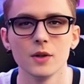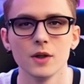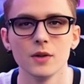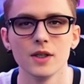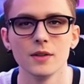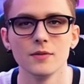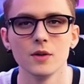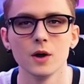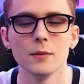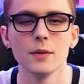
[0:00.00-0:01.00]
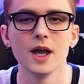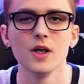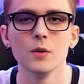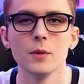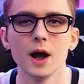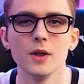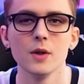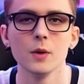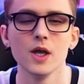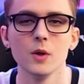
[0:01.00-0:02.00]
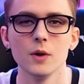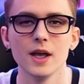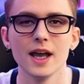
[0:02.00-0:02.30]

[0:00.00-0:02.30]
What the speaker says: do stuff from the actual browser, which is really